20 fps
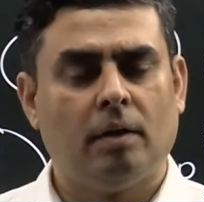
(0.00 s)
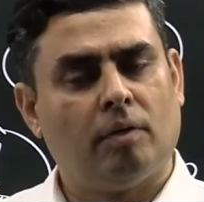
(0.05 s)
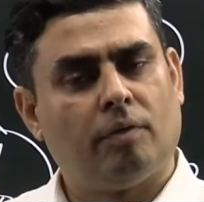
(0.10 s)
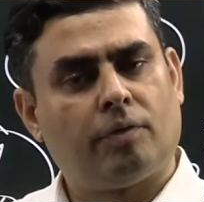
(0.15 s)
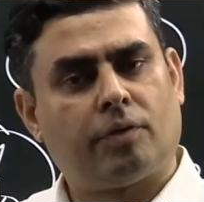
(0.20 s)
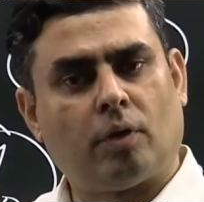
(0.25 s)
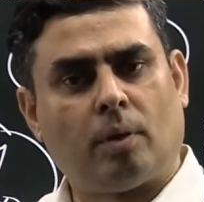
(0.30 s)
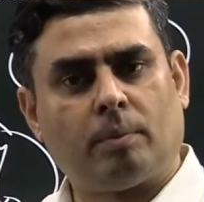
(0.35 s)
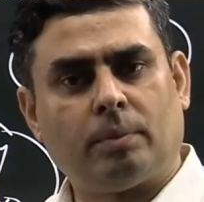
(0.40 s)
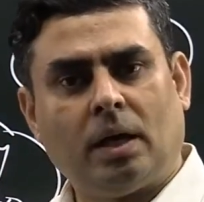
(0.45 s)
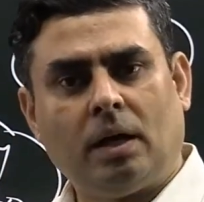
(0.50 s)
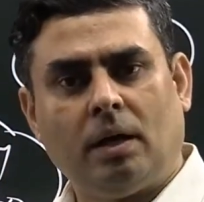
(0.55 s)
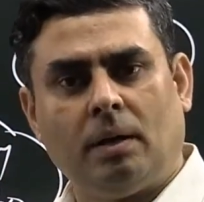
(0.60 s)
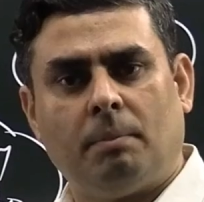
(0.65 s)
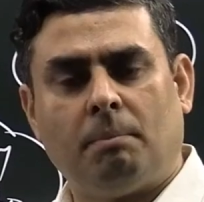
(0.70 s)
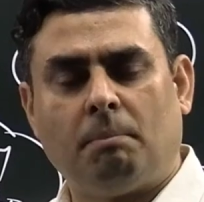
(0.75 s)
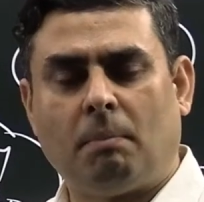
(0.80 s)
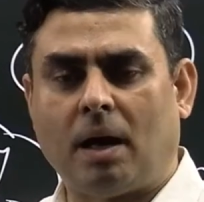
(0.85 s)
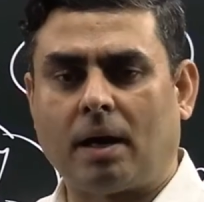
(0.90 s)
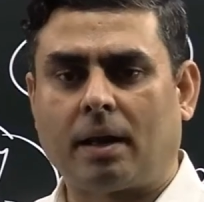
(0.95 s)
from the
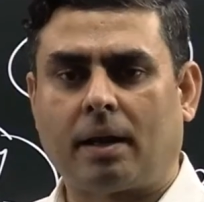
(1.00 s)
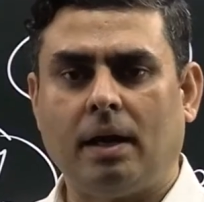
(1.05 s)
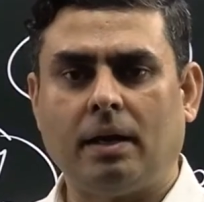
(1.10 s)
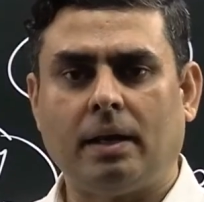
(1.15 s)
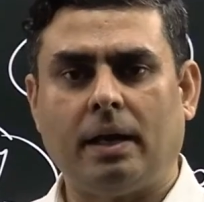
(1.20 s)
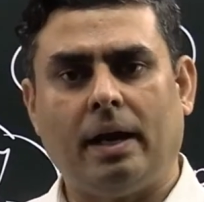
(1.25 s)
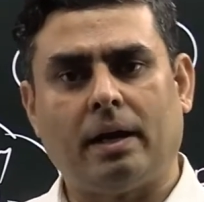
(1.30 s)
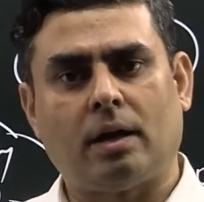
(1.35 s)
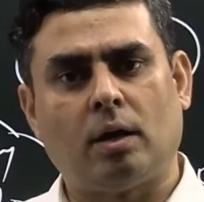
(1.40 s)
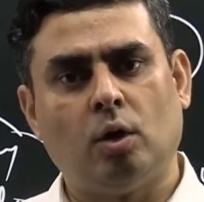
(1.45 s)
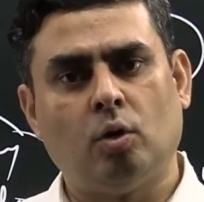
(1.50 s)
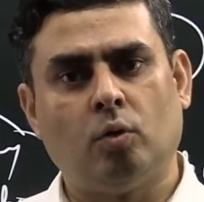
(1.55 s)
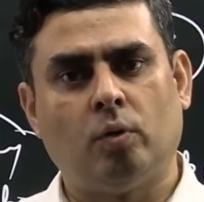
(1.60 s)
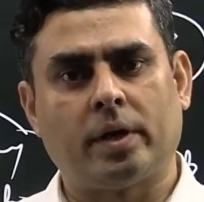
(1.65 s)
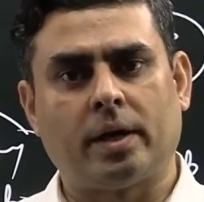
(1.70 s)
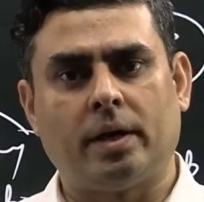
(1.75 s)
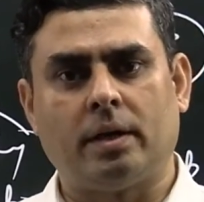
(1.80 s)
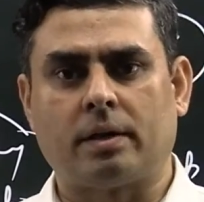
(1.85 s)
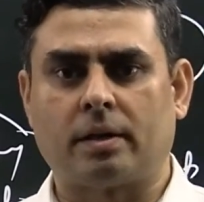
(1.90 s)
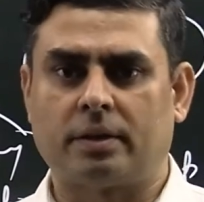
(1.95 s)
market at
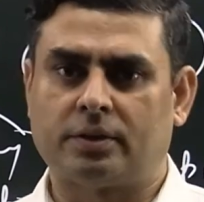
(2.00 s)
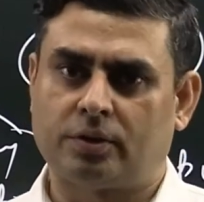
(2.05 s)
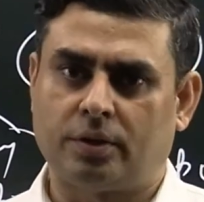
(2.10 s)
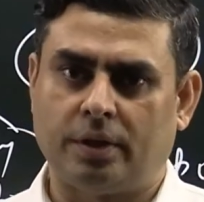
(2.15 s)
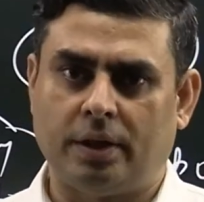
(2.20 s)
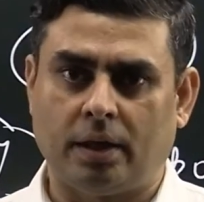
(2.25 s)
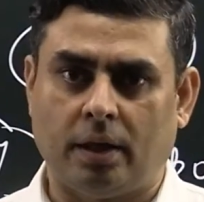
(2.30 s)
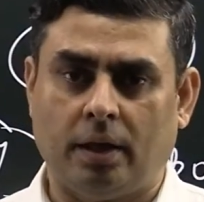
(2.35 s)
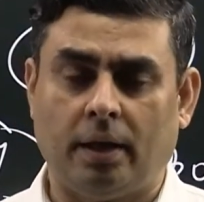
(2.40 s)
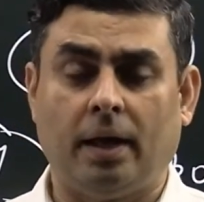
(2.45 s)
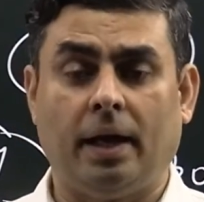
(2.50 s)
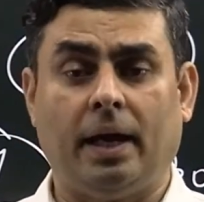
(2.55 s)
lower interest rate,